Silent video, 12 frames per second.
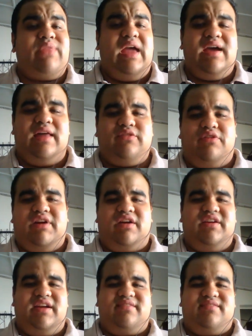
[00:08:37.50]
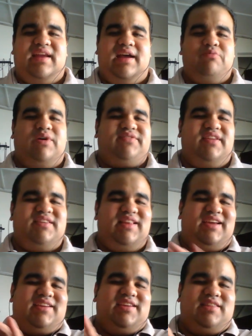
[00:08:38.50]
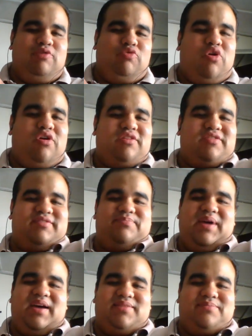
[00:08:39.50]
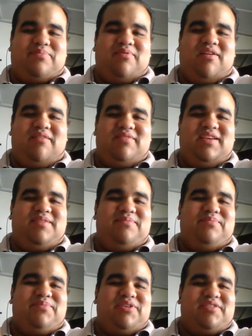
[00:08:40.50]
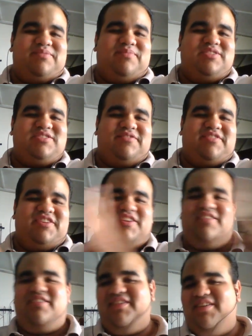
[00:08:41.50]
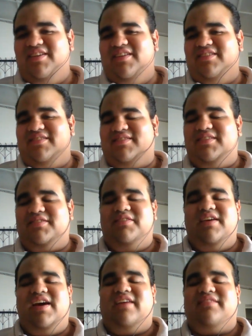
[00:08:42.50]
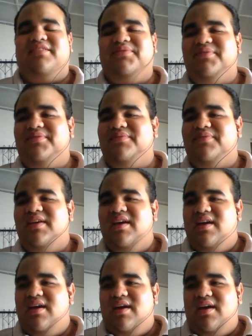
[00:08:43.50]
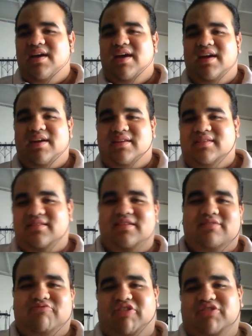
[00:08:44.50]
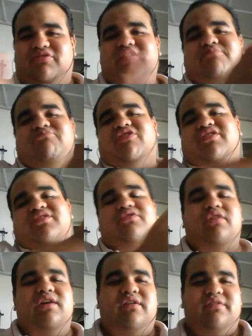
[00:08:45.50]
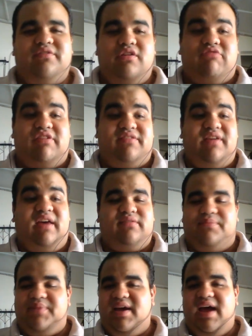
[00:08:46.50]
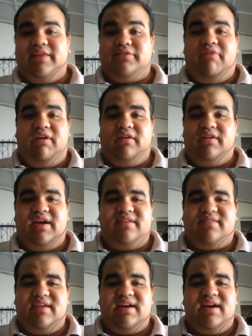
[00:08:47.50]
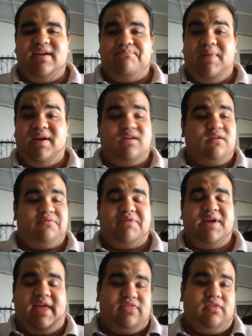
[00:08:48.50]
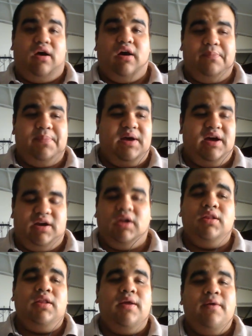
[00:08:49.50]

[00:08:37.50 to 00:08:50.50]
I had to recognize that I wasn't like the worst, but probably much over here, still to the awesome, and try to keep working to the, towards the awesome. I had to recognize that I, my country had no hope at all,